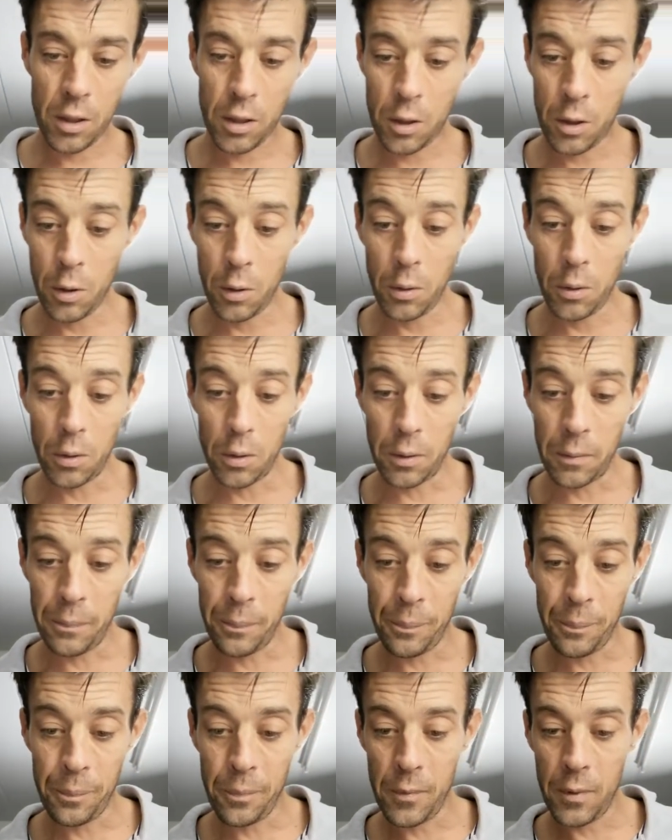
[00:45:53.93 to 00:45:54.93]
cool,
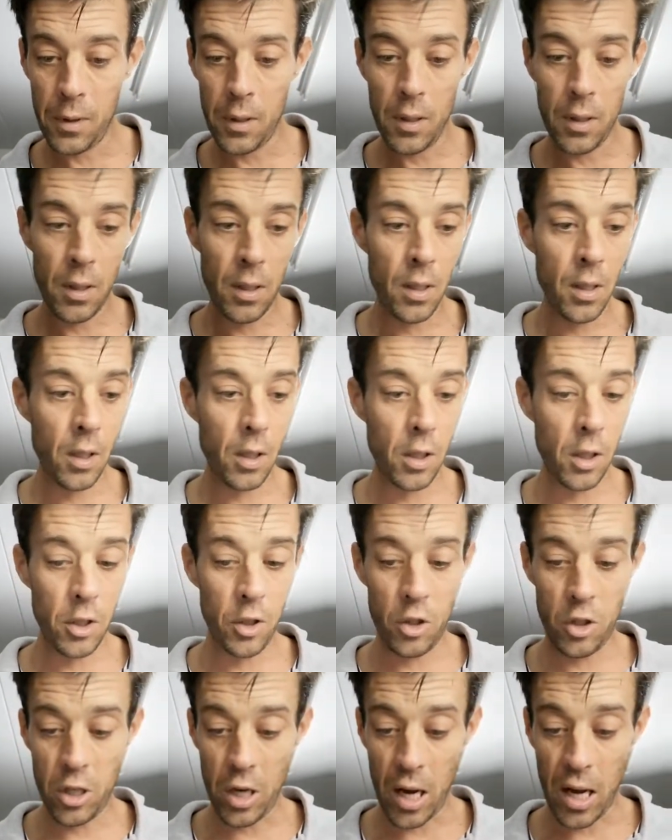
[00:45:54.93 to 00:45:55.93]

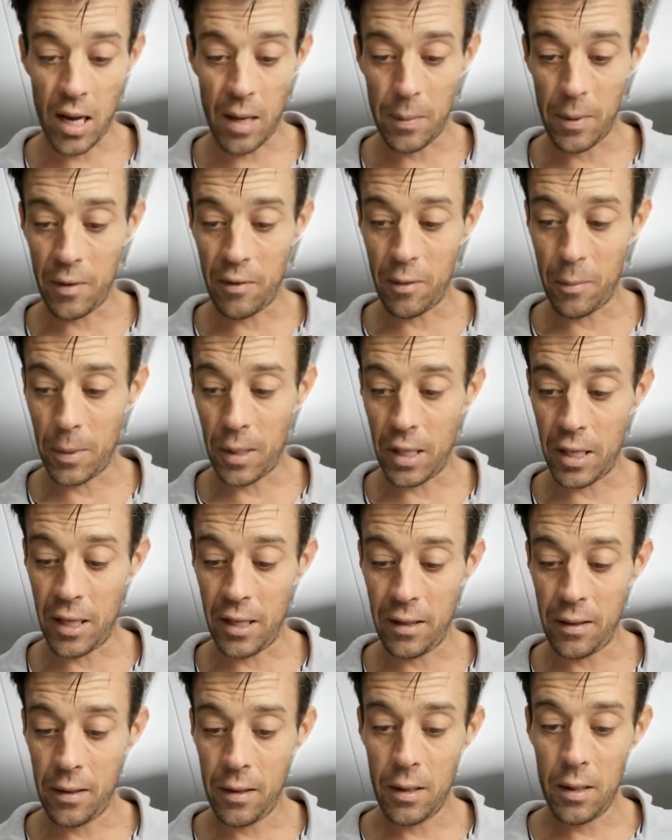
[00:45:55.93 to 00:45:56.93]
good job
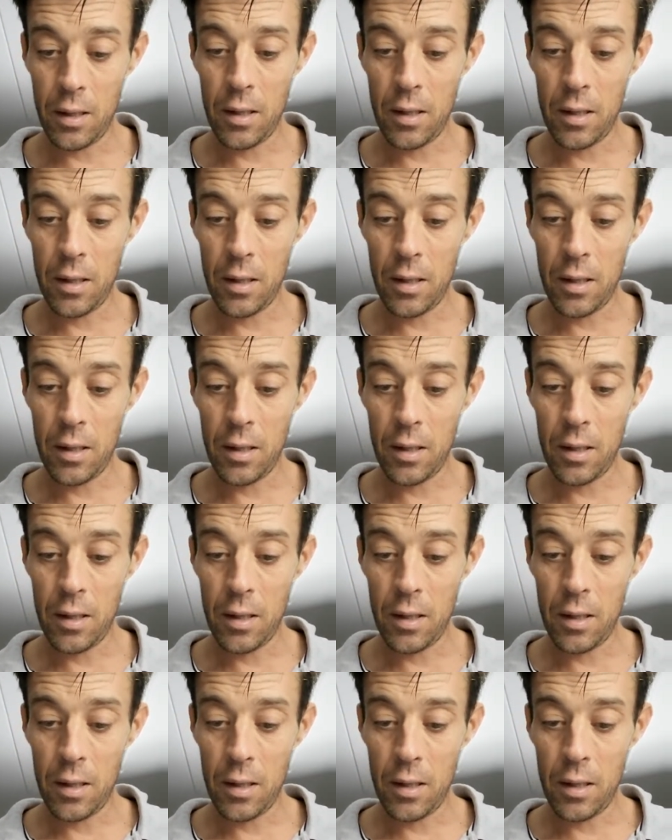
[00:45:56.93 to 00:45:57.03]
everybody.